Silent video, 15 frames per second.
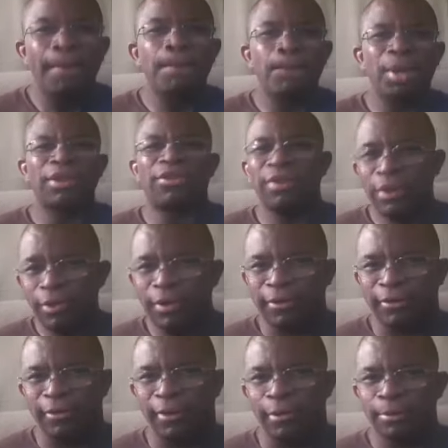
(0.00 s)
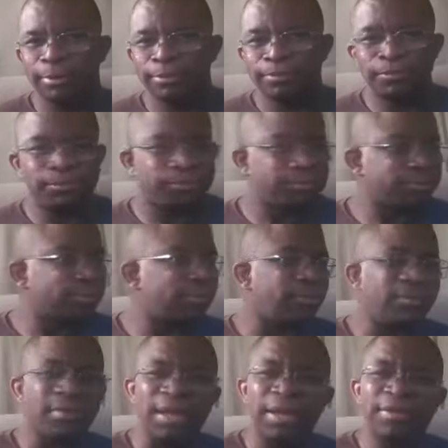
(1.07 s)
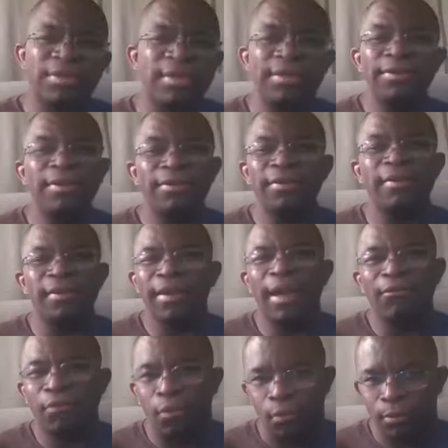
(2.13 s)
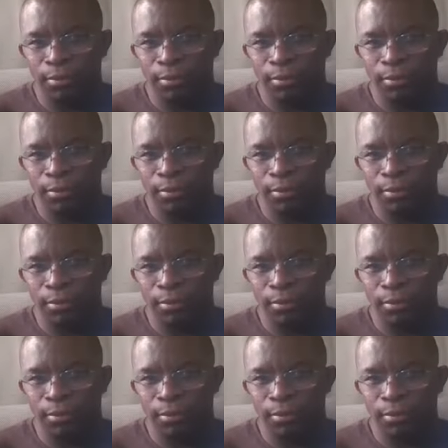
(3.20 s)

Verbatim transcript: But seriously, this is the level.